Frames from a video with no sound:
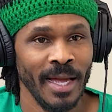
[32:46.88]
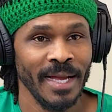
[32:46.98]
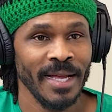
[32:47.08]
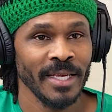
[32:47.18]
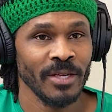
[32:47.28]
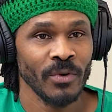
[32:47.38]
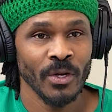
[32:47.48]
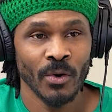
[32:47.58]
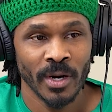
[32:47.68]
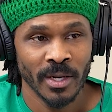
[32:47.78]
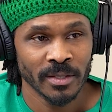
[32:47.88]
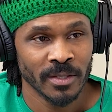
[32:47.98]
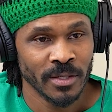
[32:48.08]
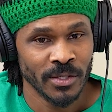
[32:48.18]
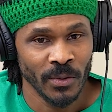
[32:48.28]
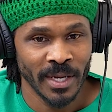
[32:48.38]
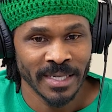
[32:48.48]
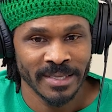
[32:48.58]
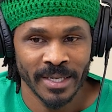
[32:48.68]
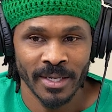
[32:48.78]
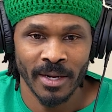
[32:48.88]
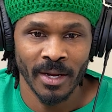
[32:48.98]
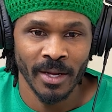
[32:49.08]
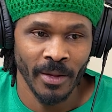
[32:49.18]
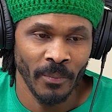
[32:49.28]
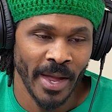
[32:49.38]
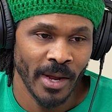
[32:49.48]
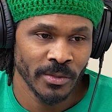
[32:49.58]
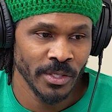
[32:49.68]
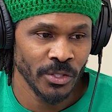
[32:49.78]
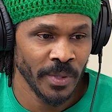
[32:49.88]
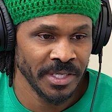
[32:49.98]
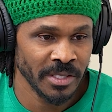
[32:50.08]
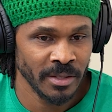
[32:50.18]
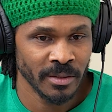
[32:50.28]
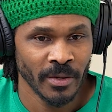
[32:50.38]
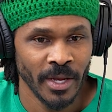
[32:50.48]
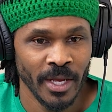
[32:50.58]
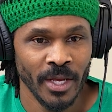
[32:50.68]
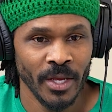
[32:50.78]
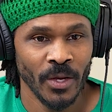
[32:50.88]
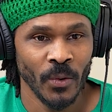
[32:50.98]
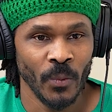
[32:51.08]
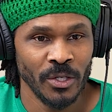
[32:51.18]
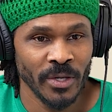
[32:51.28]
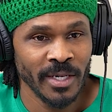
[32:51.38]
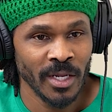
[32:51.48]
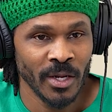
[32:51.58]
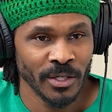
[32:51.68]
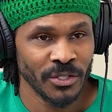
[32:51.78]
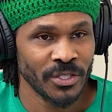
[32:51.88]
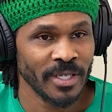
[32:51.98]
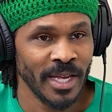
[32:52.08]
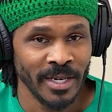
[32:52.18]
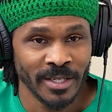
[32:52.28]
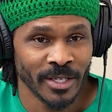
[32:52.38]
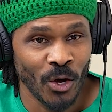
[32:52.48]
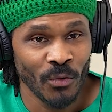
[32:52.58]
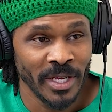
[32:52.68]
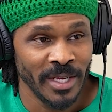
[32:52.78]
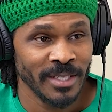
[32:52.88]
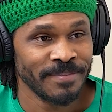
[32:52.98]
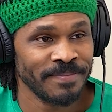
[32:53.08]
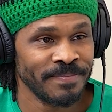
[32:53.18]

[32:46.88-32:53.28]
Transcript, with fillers: I got to get reorganized. So, like I said, uh, our situation, we tried to launch and COVID hit.